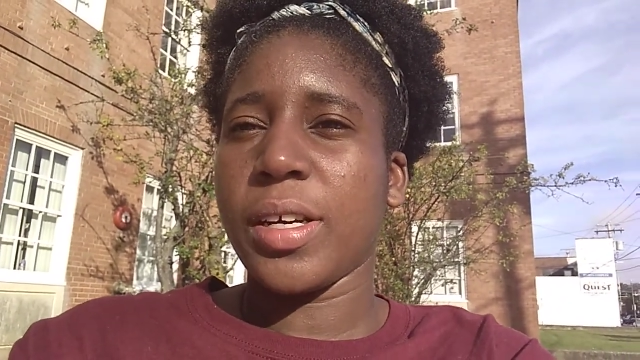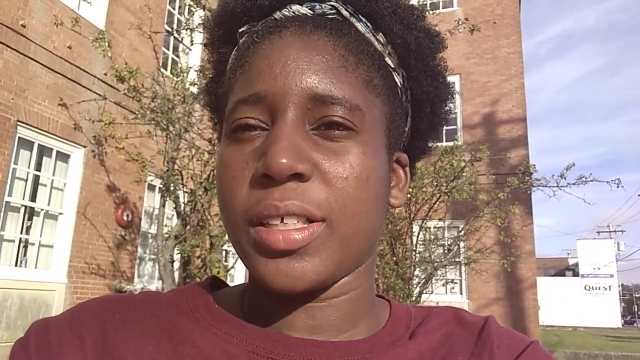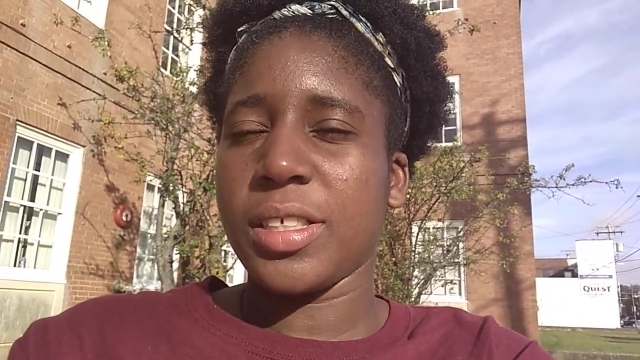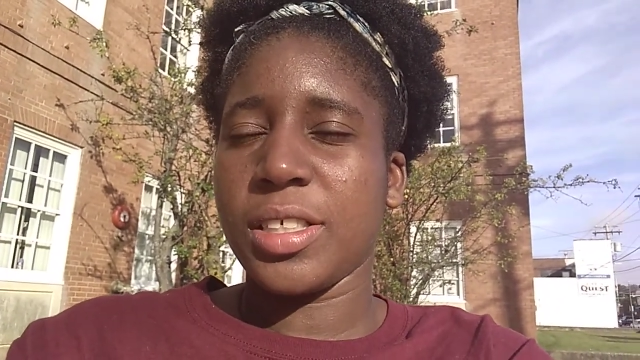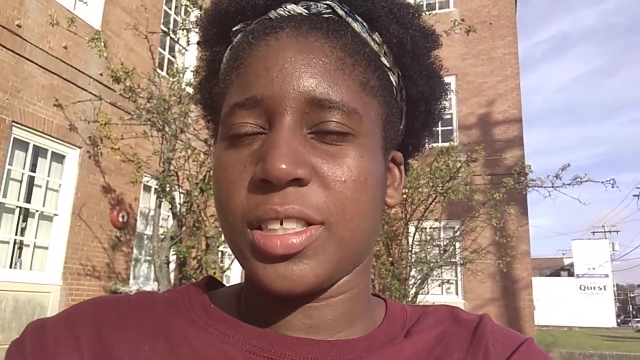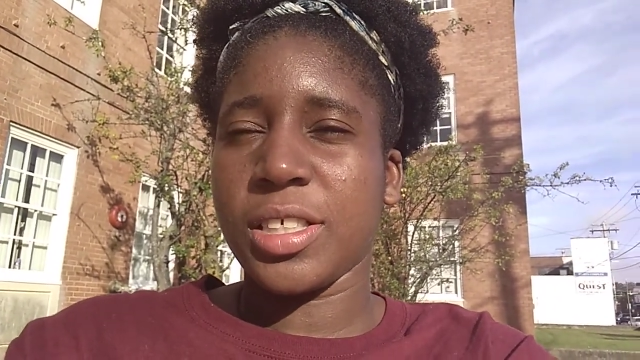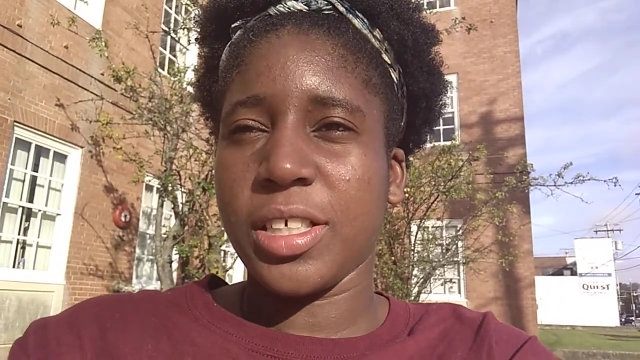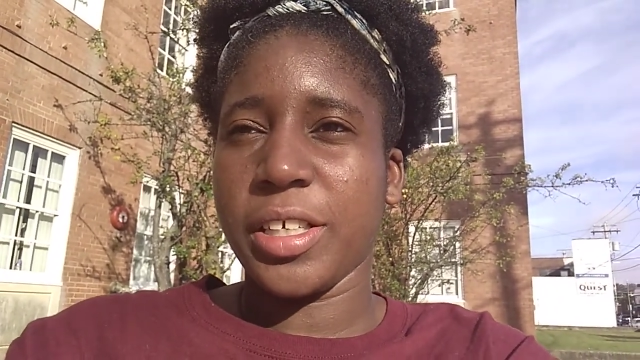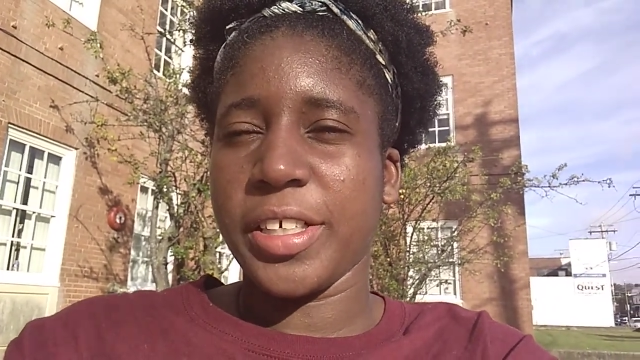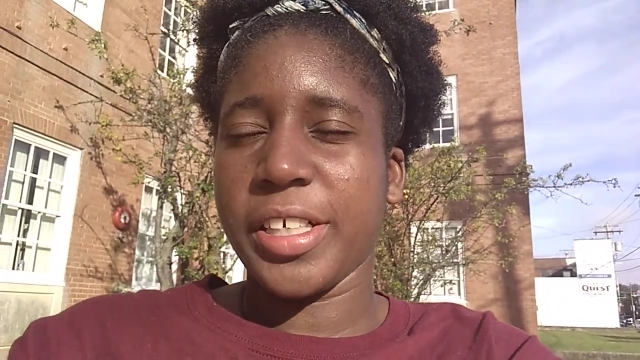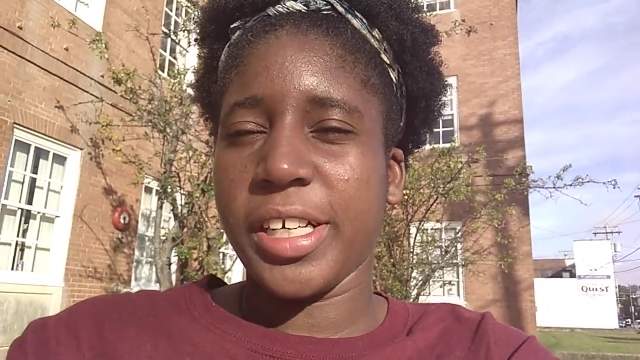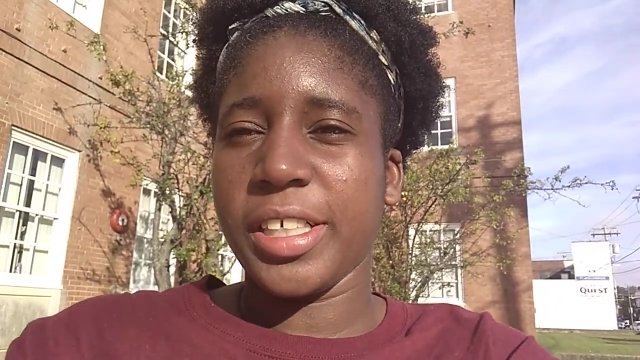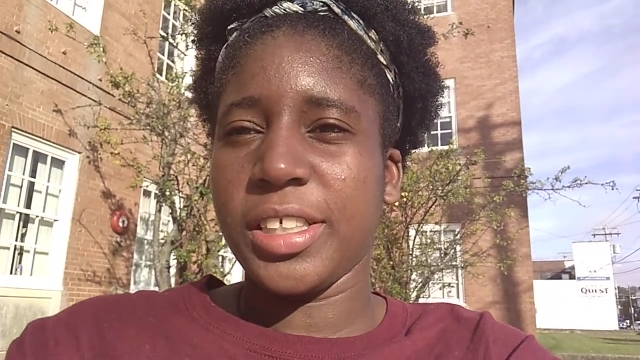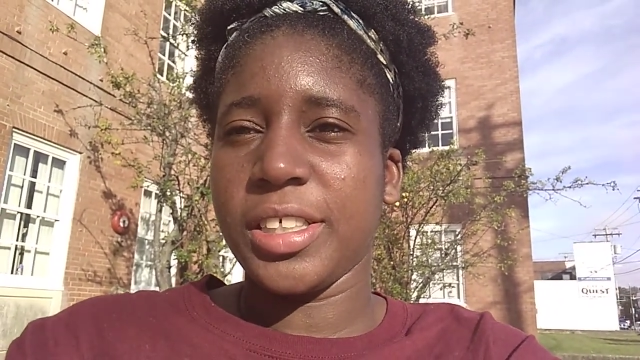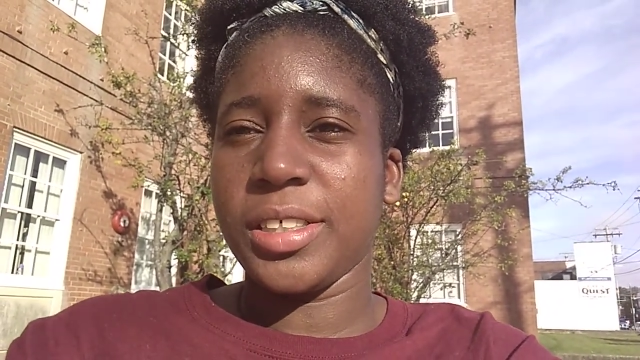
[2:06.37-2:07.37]
get
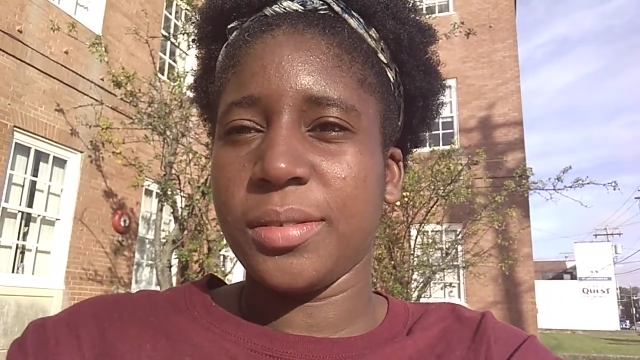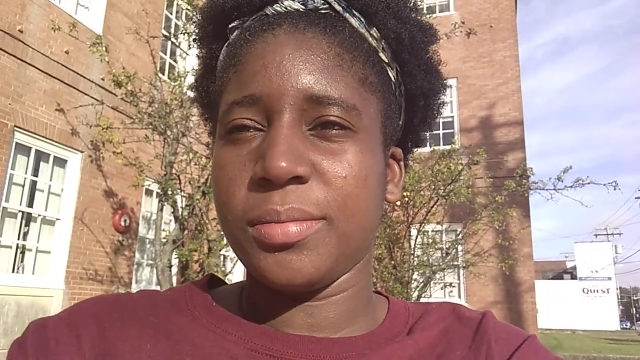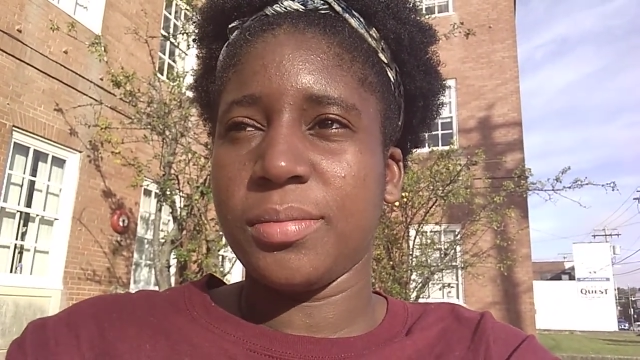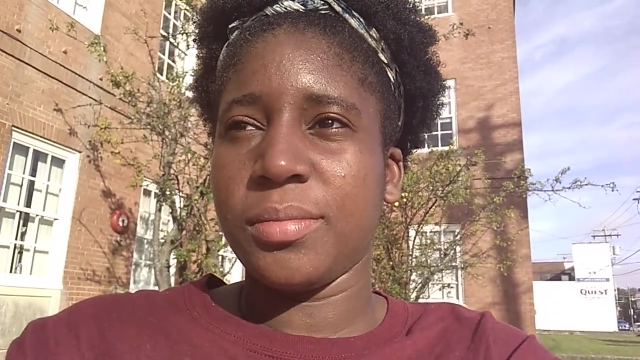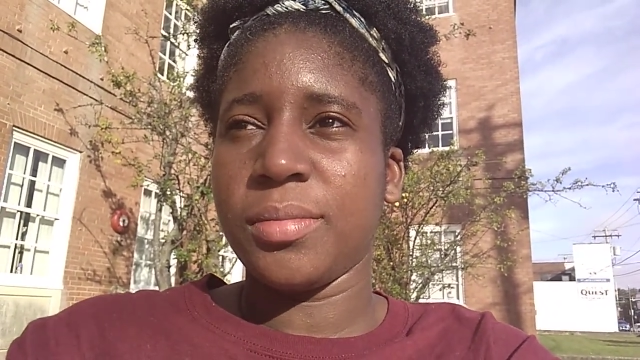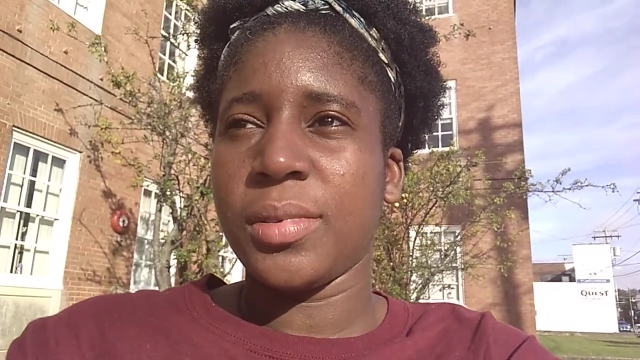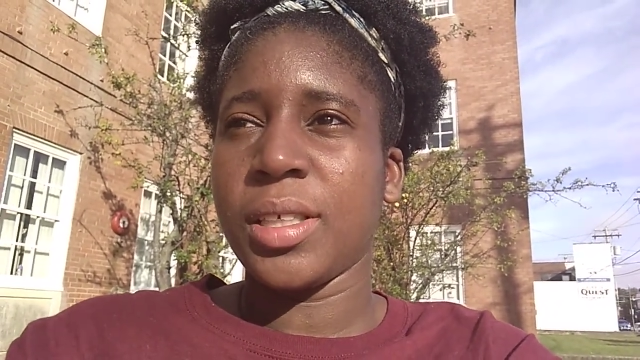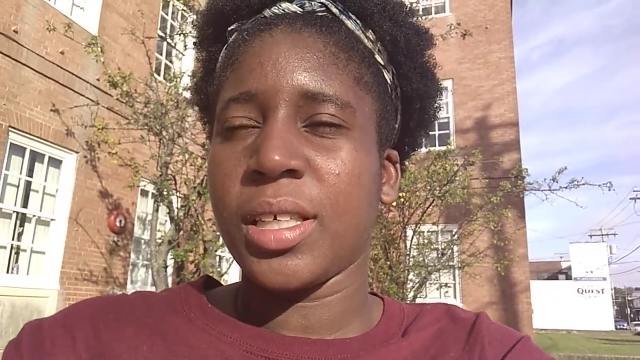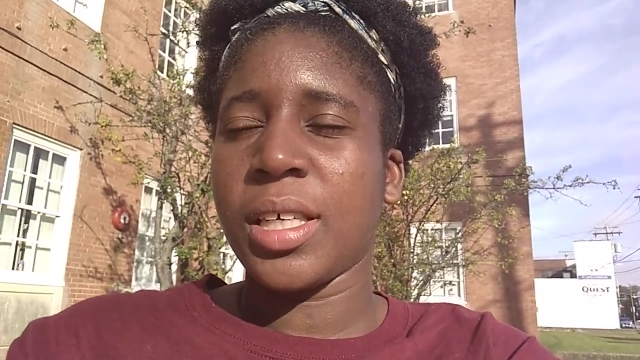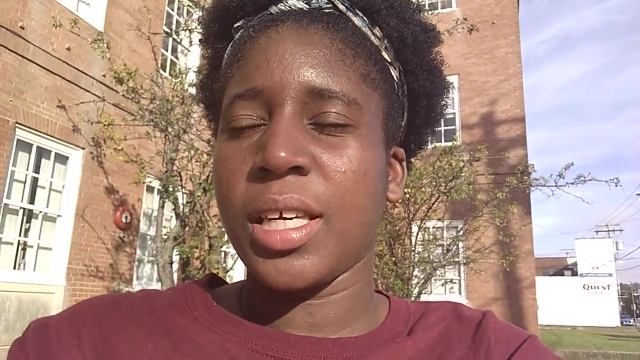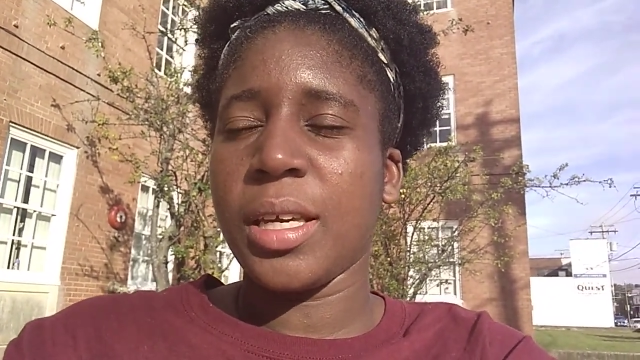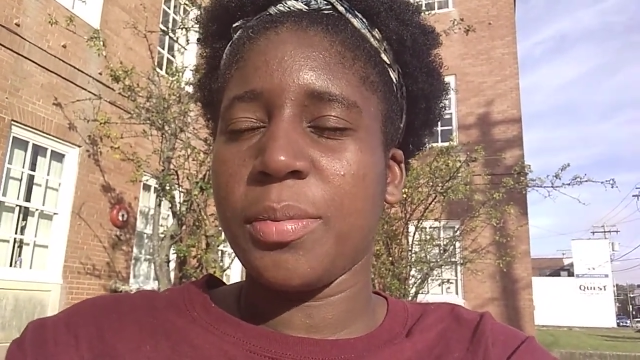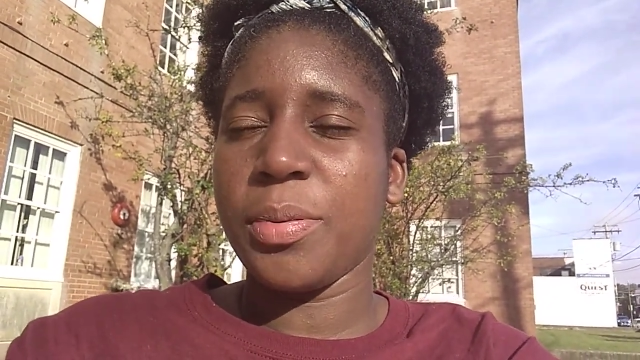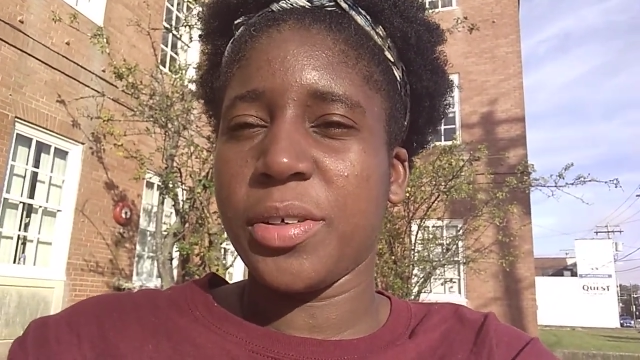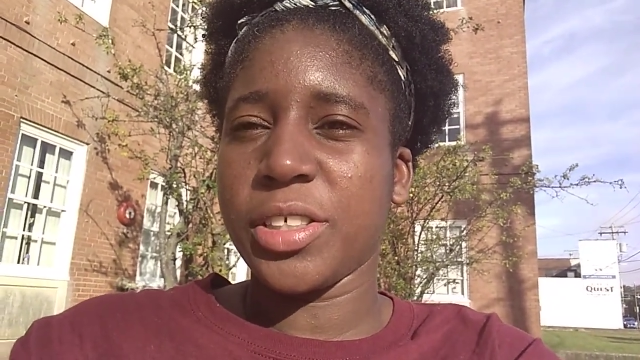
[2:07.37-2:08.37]
discouraged.
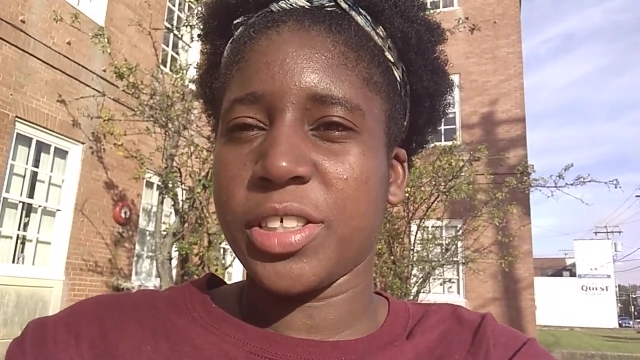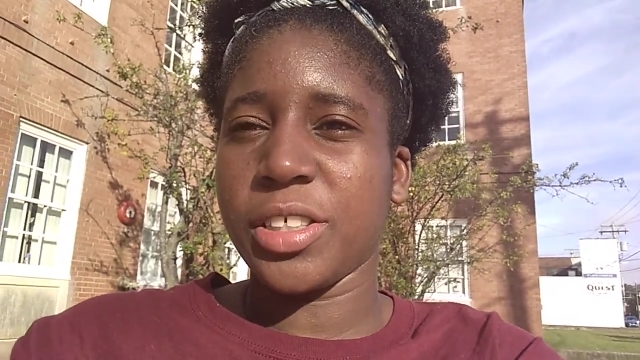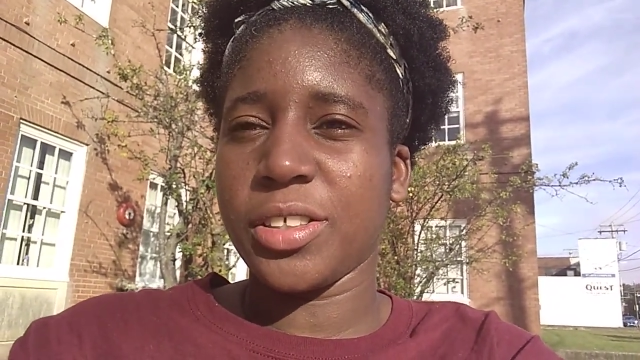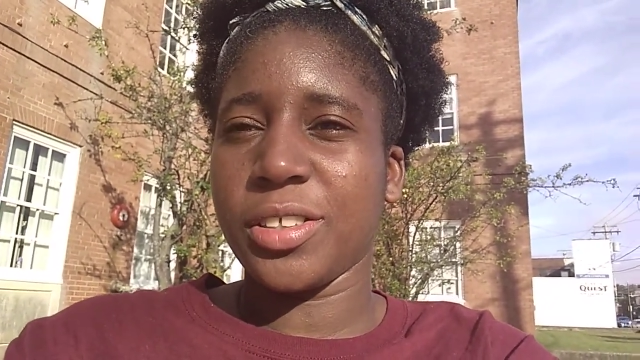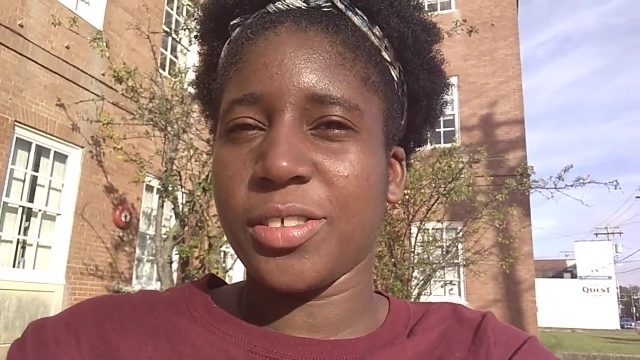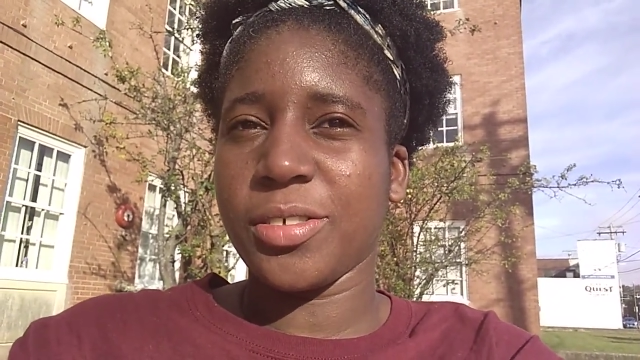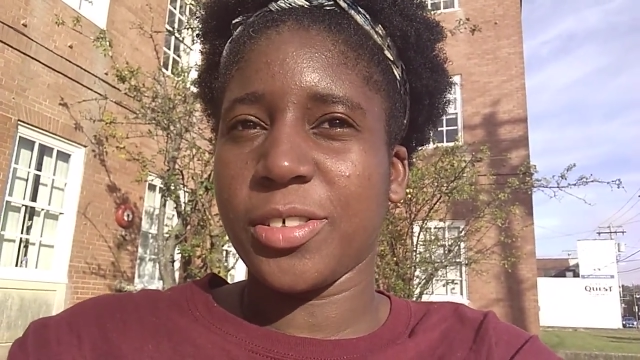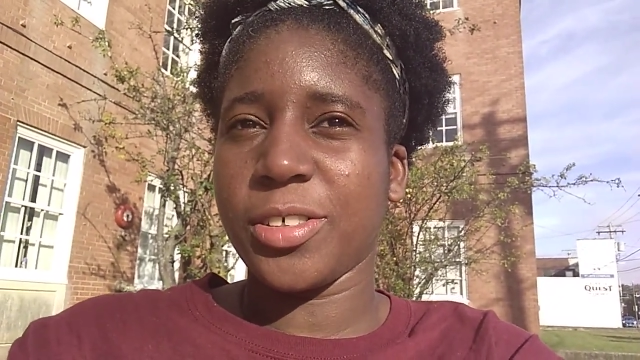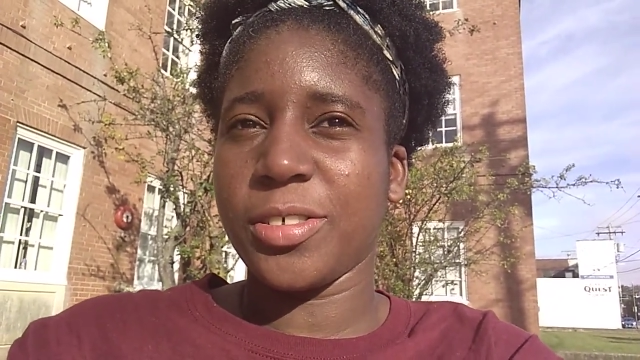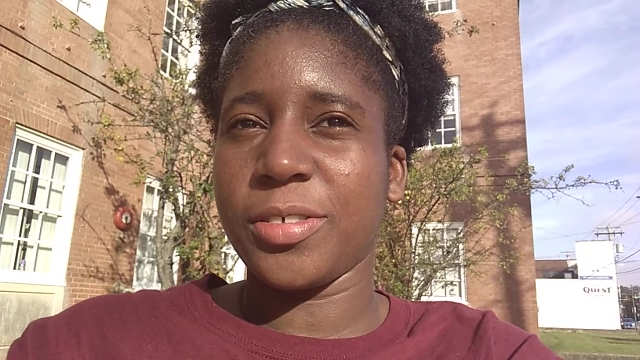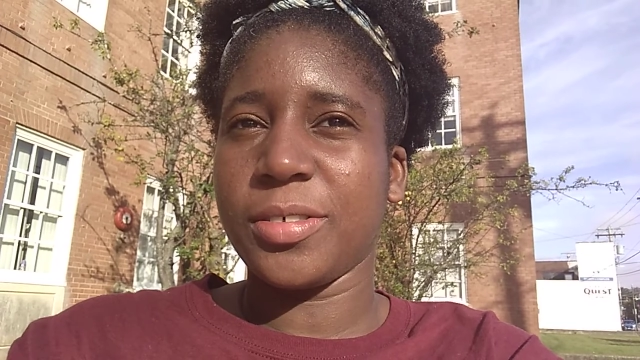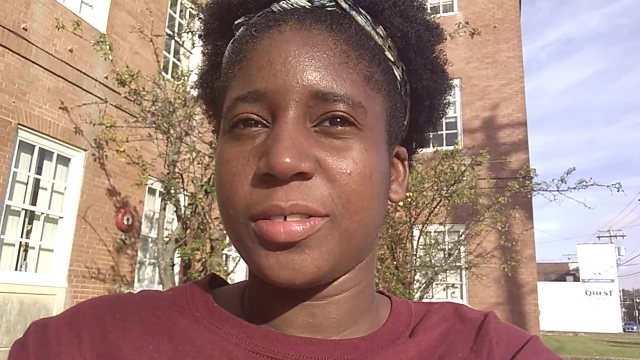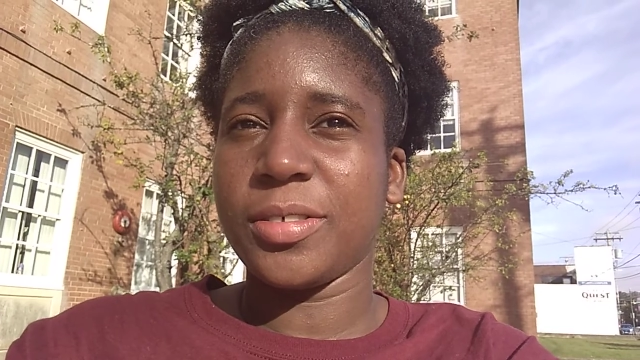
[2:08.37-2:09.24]
Keep pushing through.